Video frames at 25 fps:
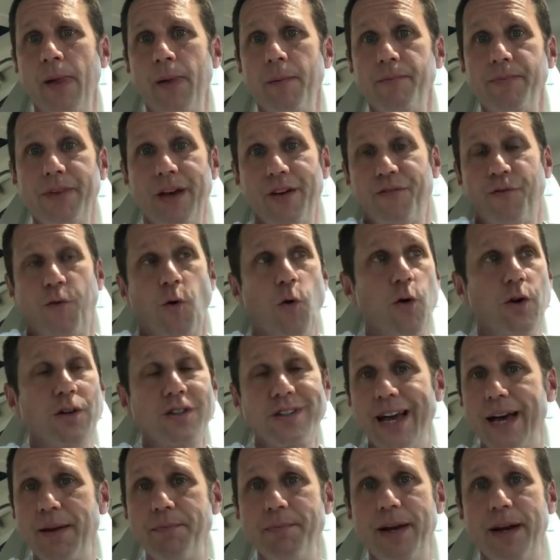And that four
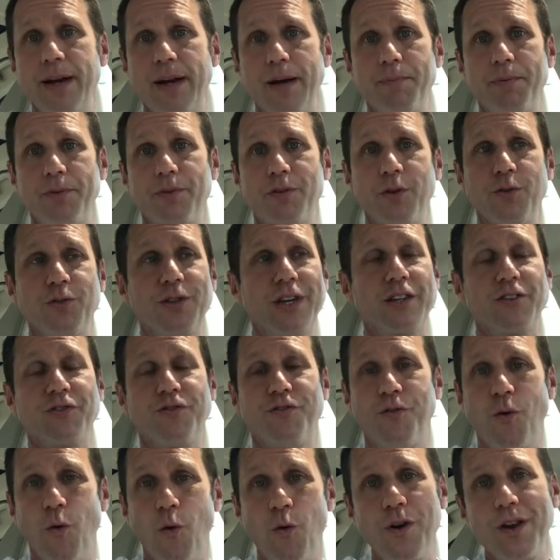10 minute episodes, that's
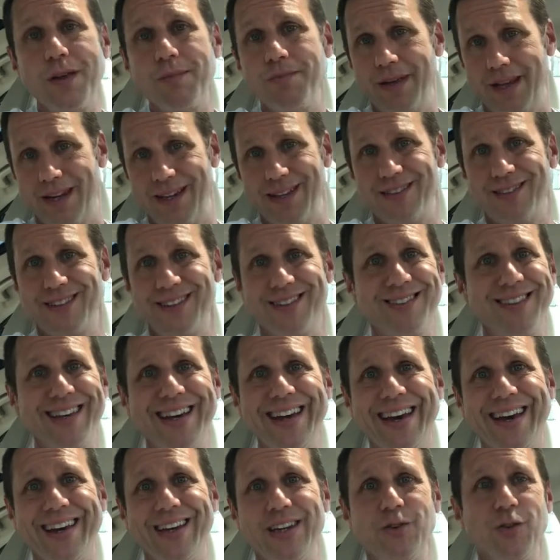40 minutes. That's
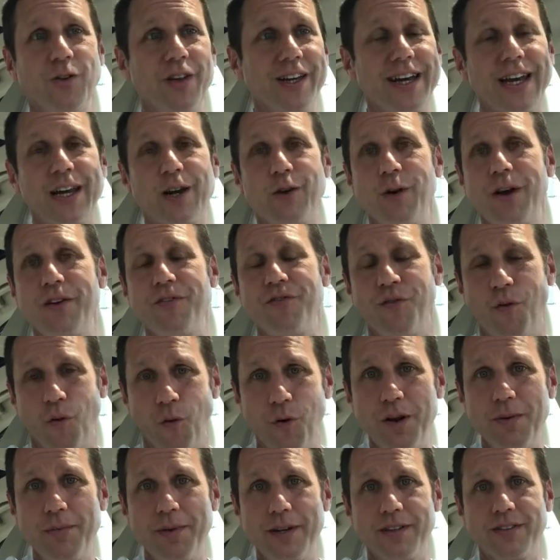it. You only got to create
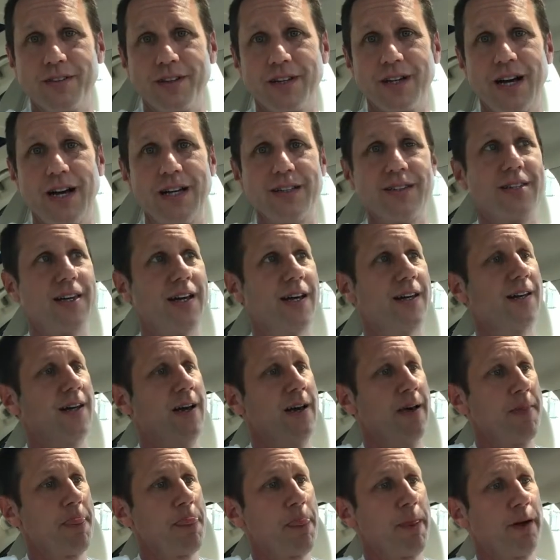40 minutes of content.
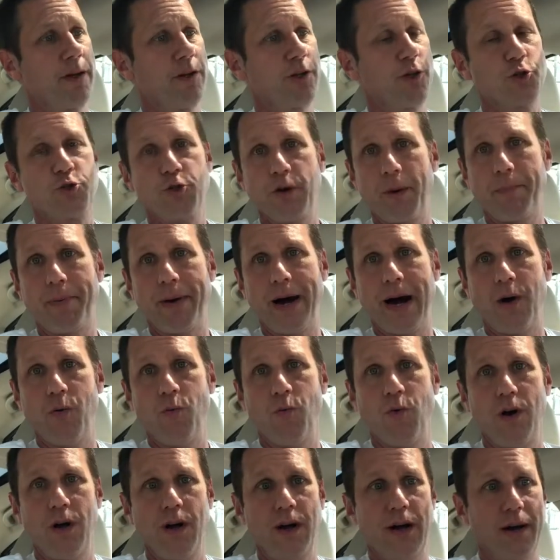You drip out
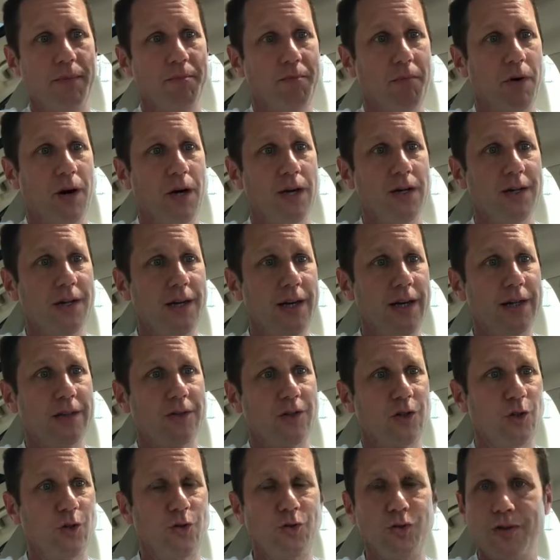one on Monday,
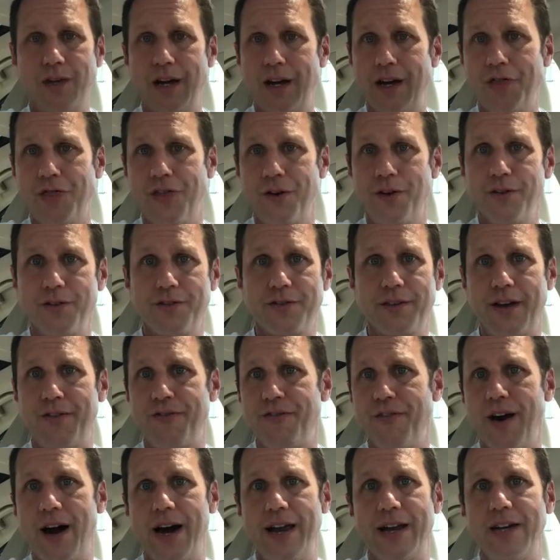Tuesday, Thursday,
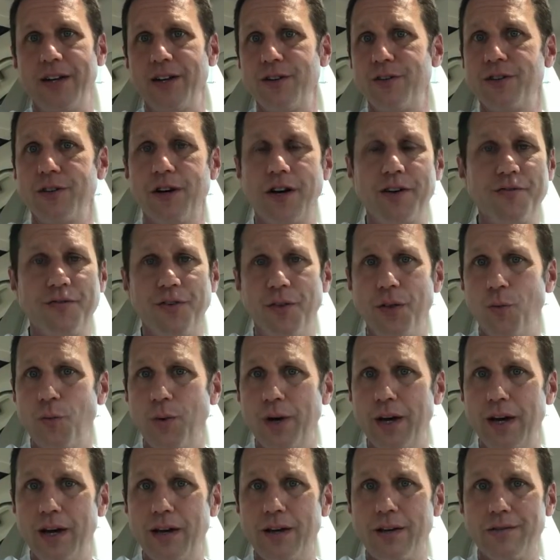Friday. You're done for the
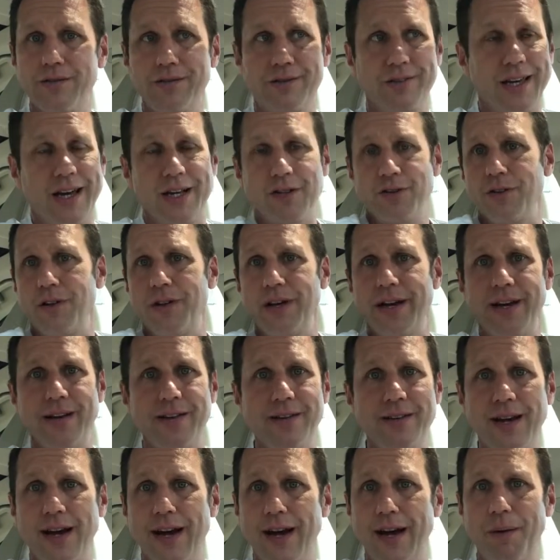week. Schedule ahead
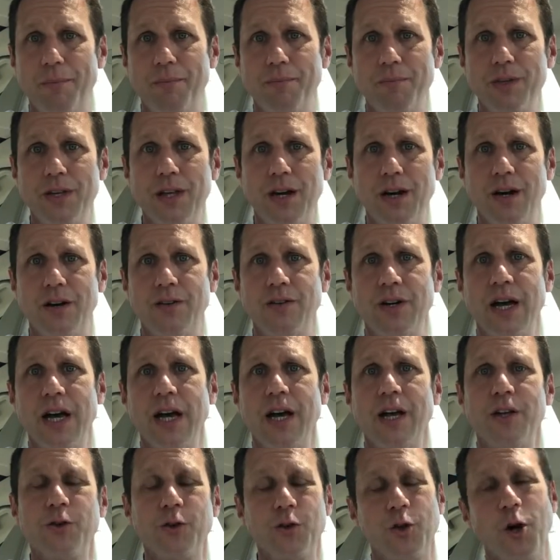of time, you know?
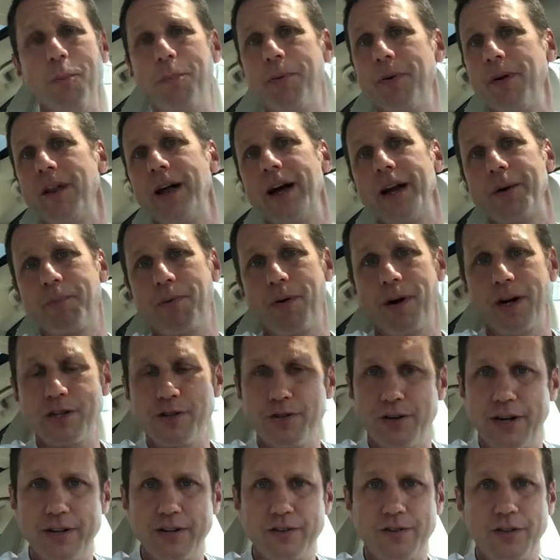So don't put a lot of
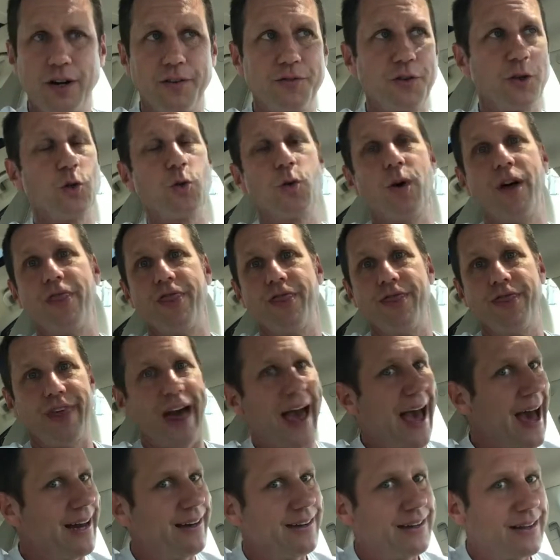pressure on yourself to do it
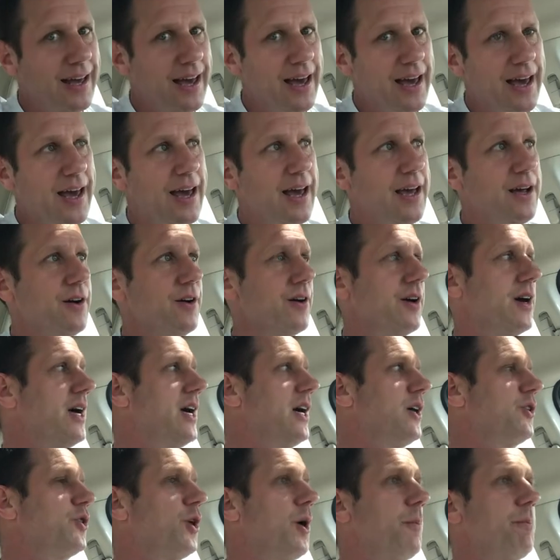that day or
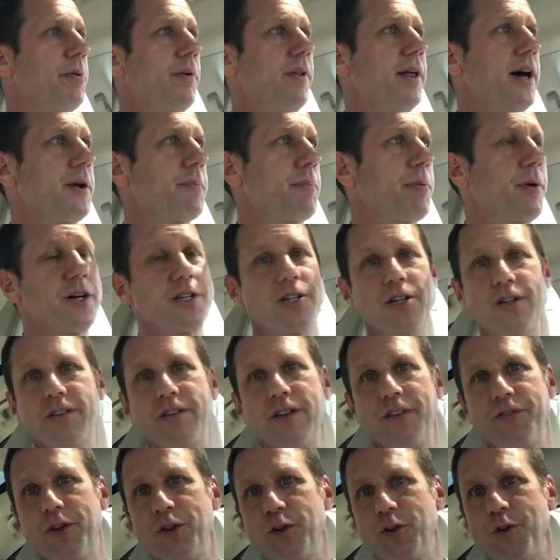don't put a lot of pressure on
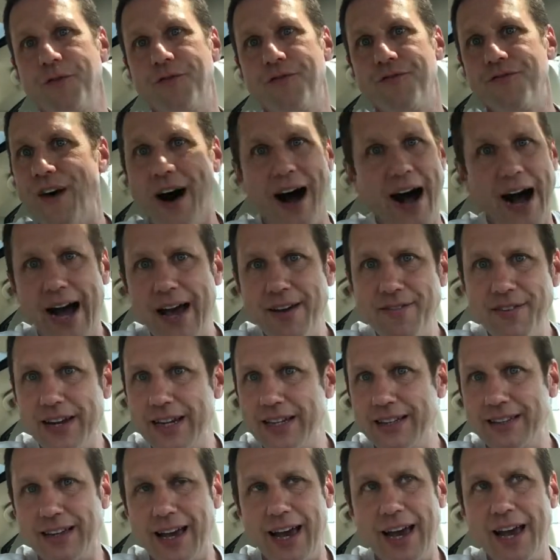yourself to do five in
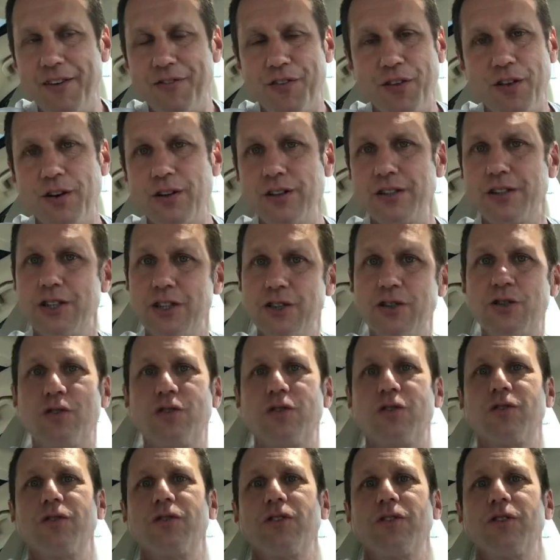a day for the just
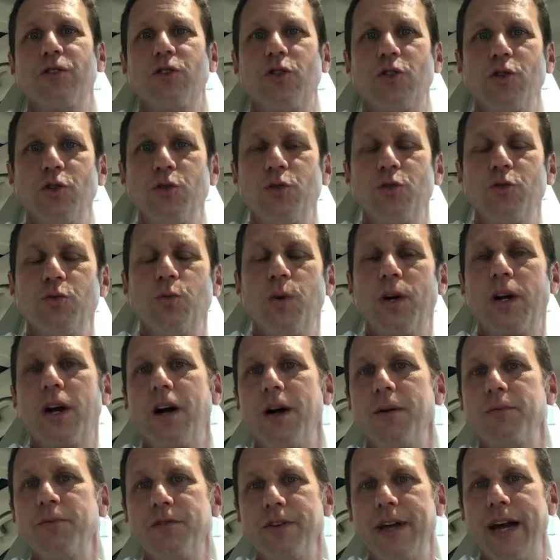do what
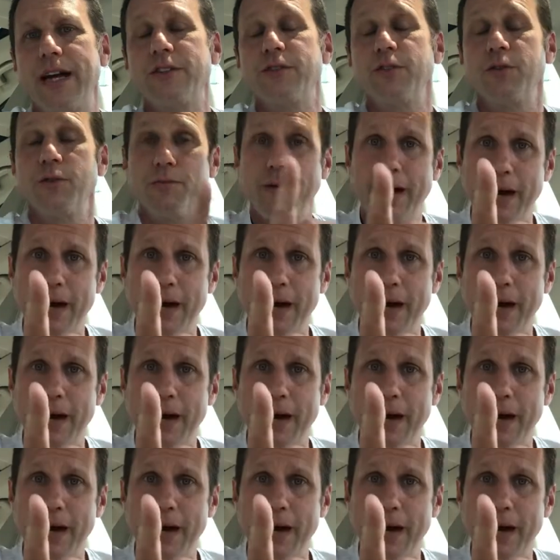comes naturally.